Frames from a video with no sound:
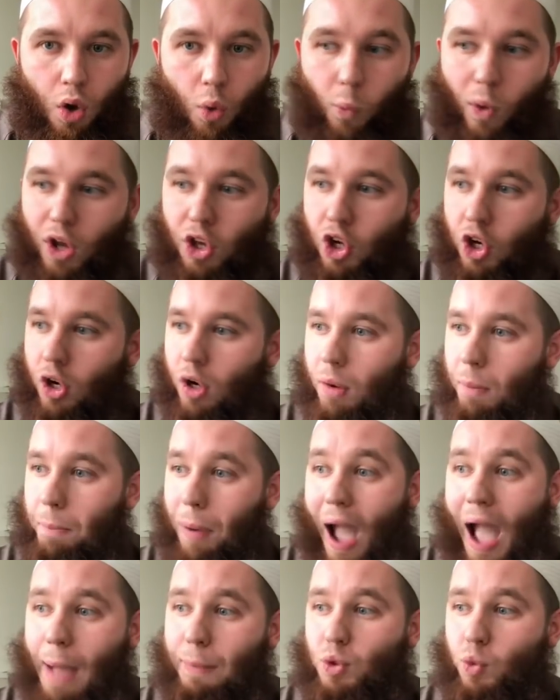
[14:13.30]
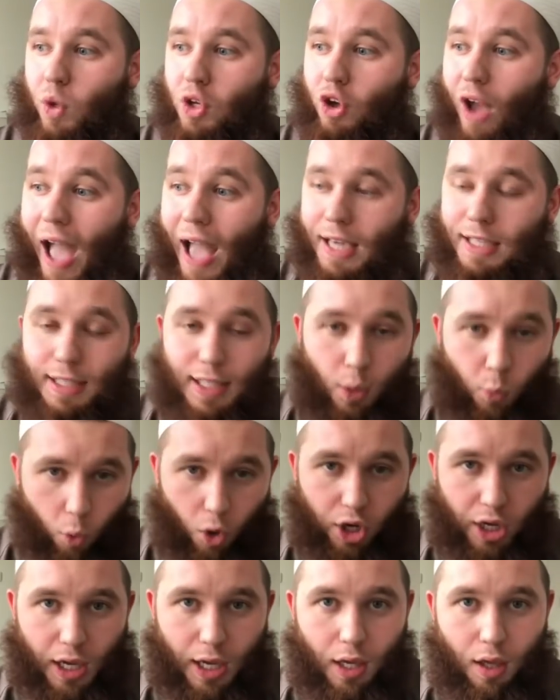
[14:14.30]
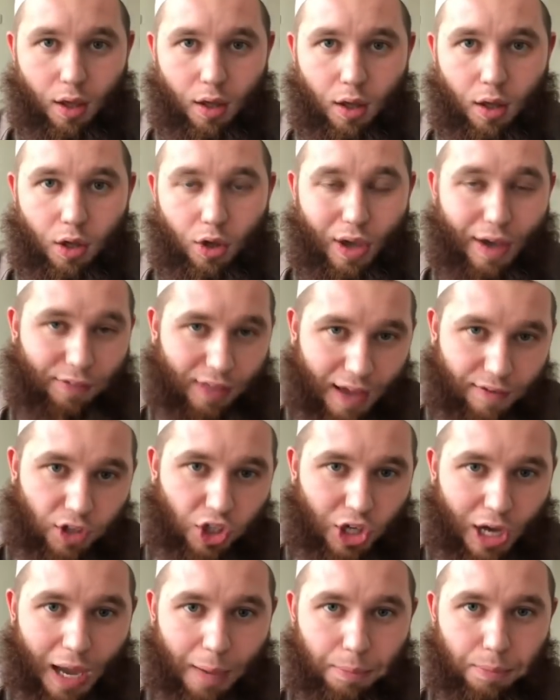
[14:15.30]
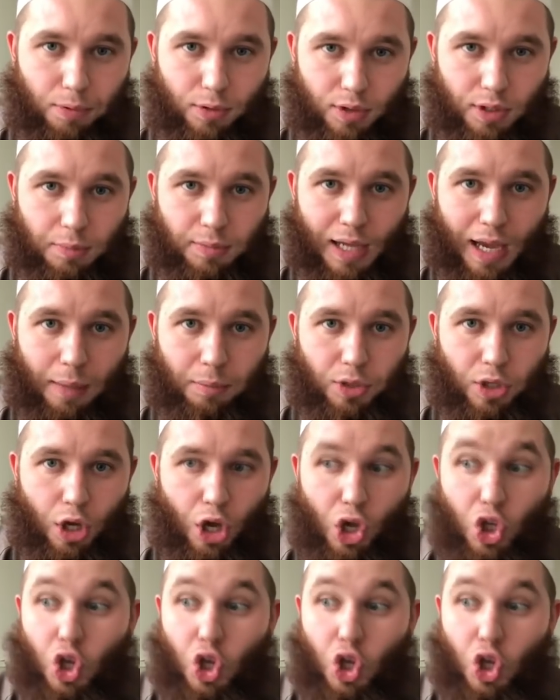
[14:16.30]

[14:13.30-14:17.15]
When you're actually working, you have to have a job sometimes.